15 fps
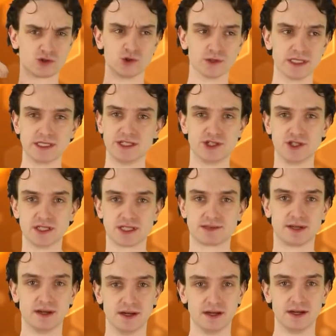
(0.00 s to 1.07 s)
cruel. This is
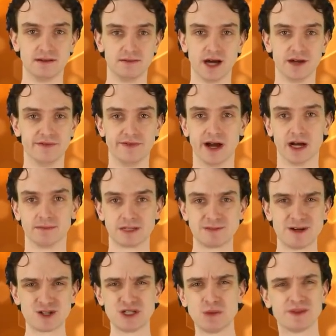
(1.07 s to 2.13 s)
just unfair.
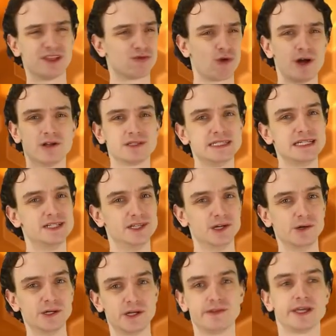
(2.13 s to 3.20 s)
Especially with a royalty
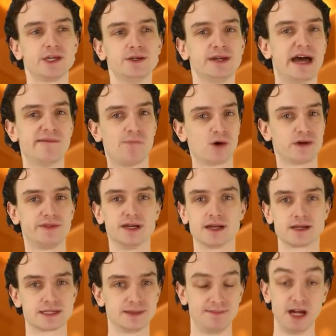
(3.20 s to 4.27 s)
too, you'd think you can have more
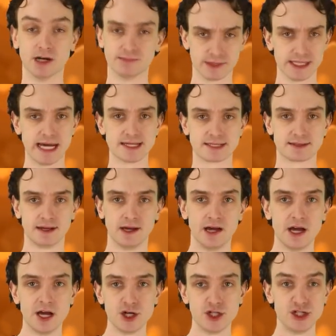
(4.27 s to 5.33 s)
things. No, less.
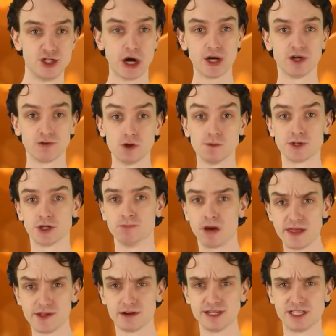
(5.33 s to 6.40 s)
She shared a room with her
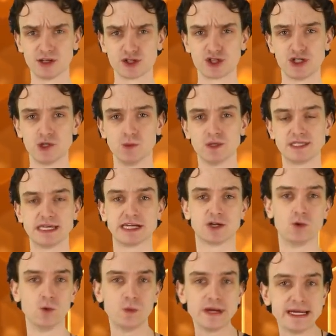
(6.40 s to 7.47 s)
mother until she was a
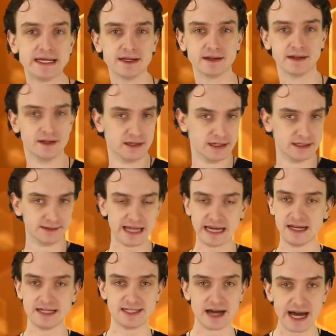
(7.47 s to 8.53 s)
queen. That
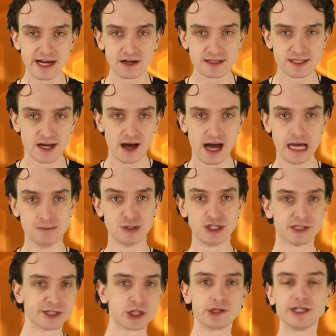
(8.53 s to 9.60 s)
entire time, she
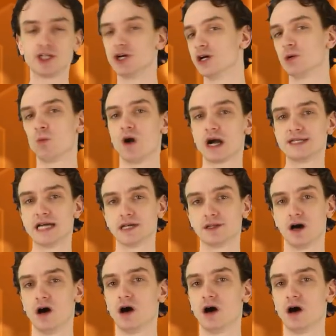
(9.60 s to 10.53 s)
literally couldn't walk down the